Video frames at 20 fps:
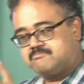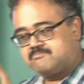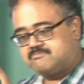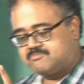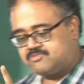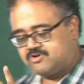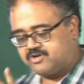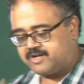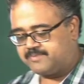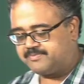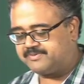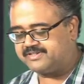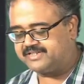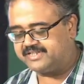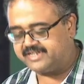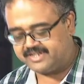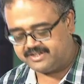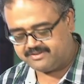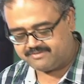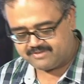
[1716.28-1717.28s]
more
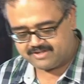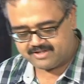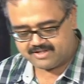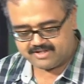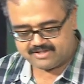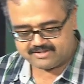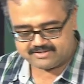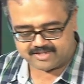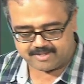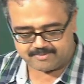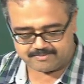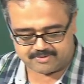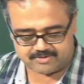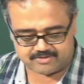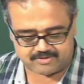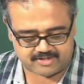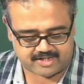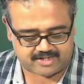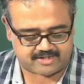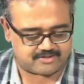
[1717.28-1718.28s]
representative sample.
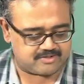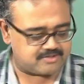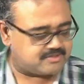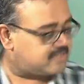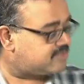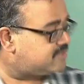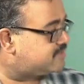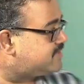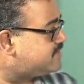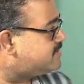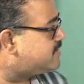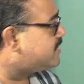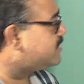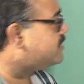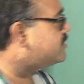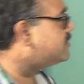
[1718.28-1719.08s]
So those are the things that you